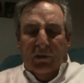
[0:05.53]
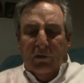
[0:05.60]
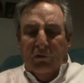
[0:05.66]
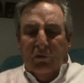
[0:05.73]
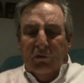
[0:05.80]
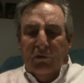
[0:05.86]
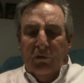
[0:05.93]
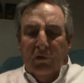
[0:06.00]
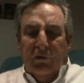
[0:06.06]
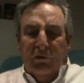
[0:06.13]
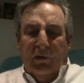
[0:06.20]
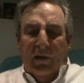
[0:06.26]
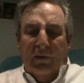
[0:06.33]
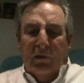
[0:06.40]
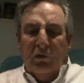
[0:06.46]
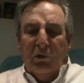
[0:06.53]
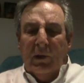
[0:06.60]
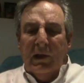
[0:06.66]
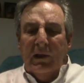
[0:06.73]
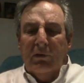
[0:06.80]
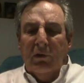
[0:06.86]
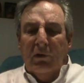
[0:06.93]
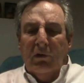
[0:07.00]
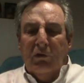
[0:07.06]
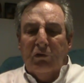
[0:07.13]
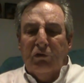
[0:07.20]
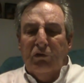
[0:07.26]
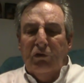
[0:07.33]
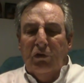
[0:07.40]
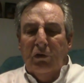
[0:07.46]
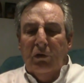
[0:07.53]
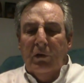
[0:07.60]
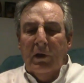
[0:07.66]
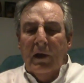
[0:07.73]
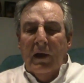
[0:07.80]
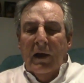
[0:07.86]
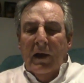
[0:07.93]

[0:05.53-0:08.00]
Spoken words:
This is Thursday, the 23rd of June.